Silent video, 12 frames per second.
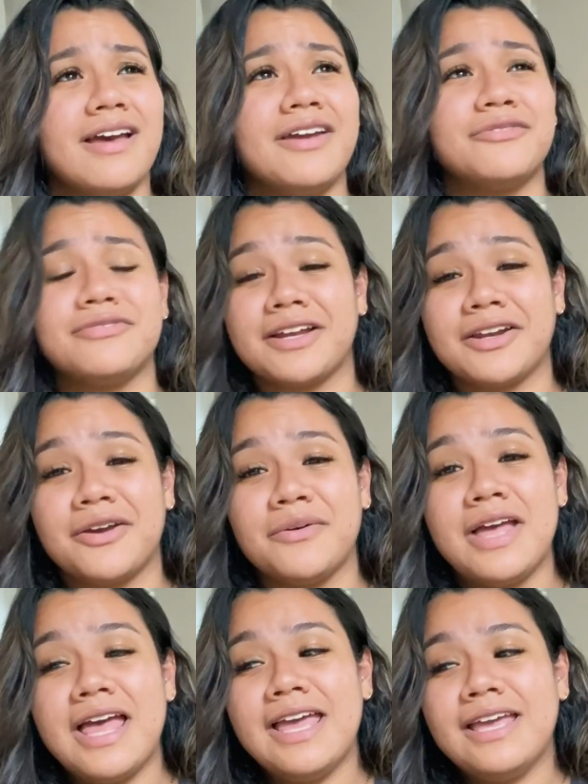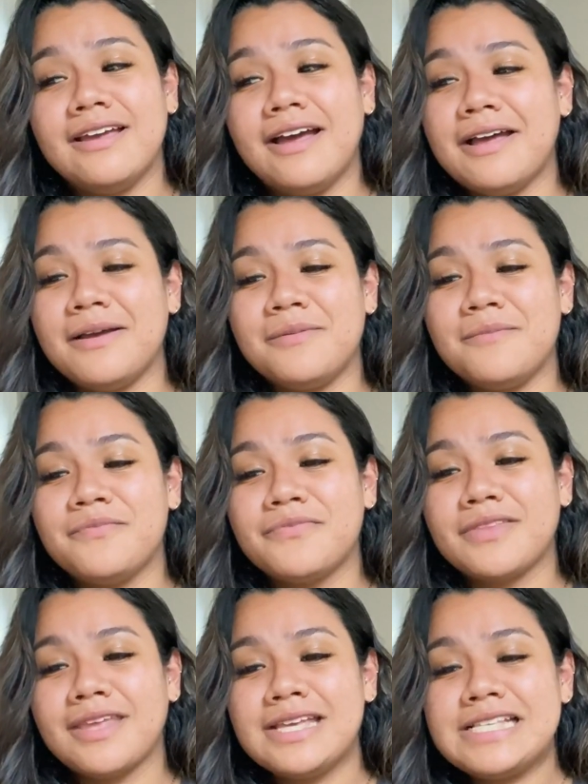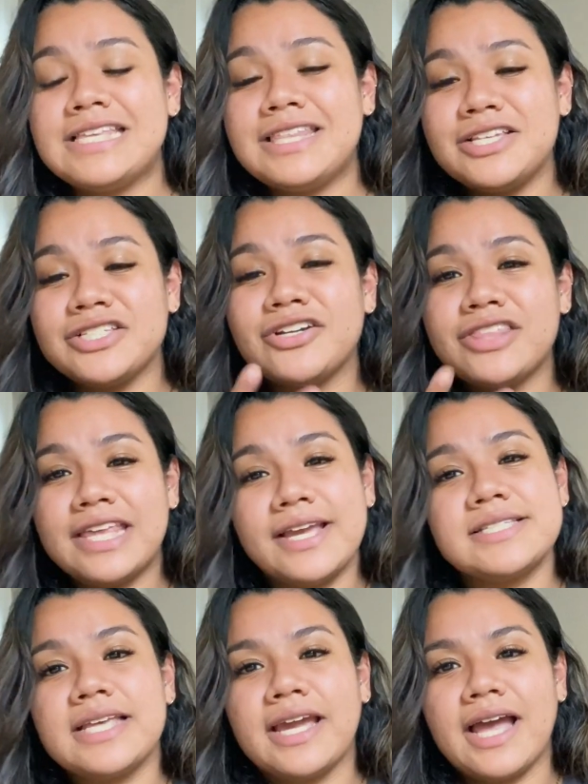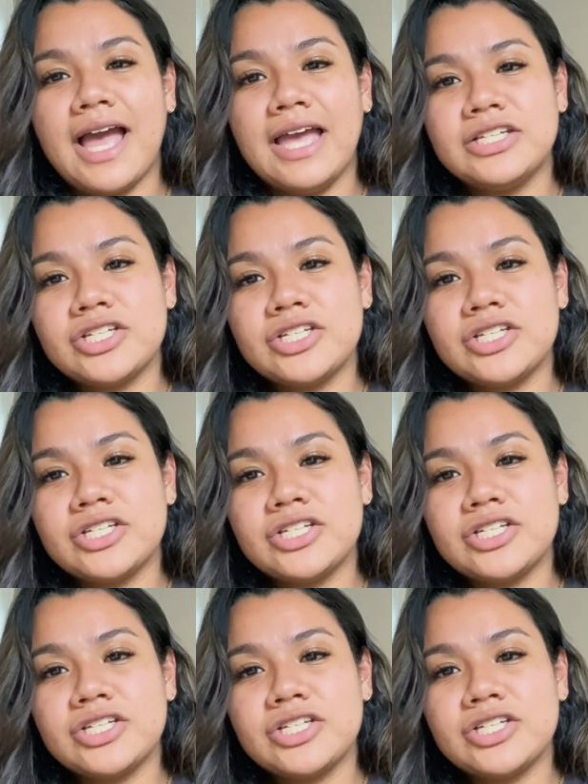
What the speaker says: I don't fucking know. See, these are things like I